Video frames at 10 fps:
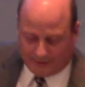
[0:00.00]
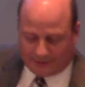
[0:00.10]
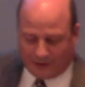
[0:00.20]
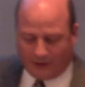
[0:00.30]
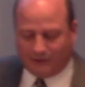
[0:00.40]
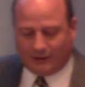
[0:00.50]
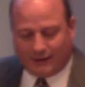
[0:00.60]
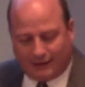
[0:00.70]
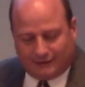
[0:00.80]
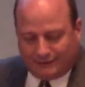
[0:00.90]
So
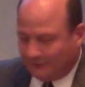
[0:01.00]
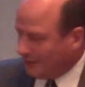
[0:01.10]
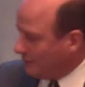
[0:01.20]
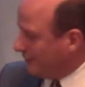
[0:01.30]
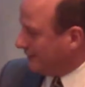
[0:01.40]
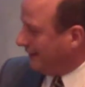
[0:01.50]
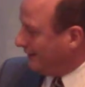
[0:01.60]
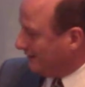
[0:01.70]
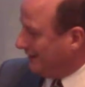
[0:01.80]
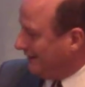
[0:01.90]
where was I?
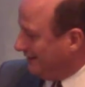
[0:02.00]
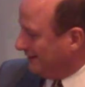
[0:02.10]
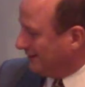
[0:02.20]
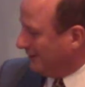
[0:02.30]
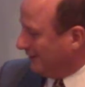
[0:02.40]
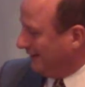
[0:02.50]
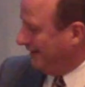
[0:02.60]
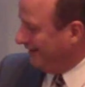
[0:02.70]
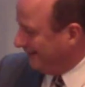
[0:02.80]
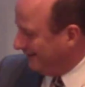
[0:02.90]
I was telling the story.
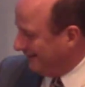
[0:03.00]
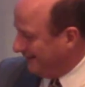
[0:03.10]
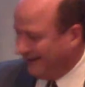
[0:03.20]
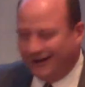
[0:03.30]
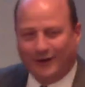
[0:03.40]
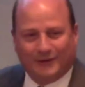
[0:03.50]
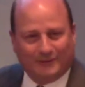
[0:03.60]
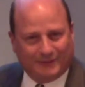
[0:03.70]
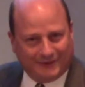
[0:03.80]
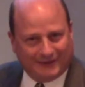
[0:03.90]

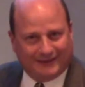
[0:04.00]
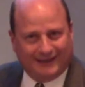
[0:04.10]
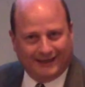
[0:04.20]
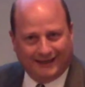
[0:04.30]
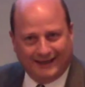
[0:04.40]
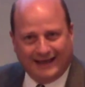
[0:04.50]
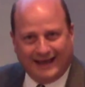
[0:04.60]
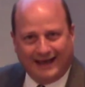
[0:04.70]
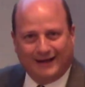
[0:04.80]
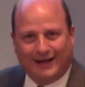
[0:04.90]
Oh,
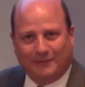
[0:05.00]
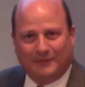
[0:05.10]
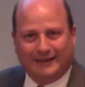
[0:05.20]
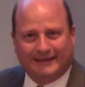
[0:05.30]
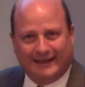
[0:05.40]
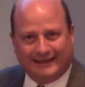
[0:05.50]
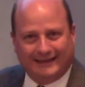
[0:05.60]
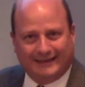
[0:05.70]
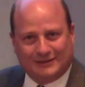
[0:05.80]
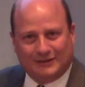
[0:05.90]
how big that
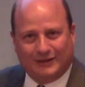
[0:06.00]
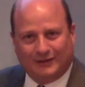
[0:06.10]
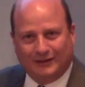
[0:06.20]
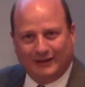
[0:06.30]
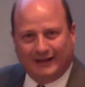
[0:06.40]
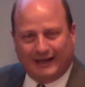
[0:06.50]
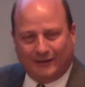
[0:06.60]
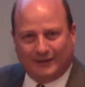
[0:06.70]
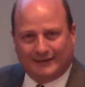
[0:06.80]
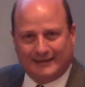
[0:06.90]
gets. I
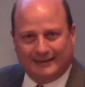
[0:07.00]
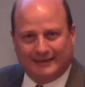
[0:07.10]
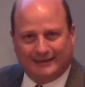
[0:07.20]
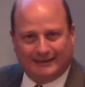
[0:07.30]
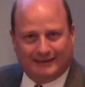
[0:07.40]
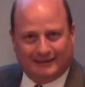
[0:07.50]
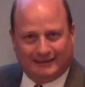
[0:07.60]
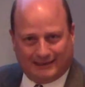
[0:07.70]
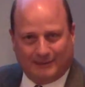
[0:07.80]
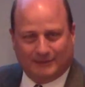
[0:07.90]
want to tell you
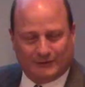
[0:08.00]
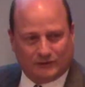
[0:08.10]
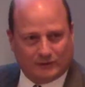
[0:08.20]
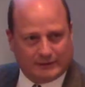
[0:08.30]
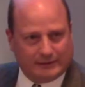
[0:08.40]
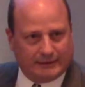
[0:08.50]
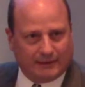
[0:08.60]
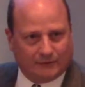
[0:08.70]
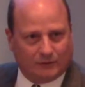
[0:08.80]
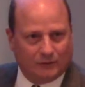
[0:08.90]
a couple of stories on
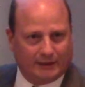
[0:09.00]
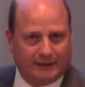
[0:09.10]
that real quick.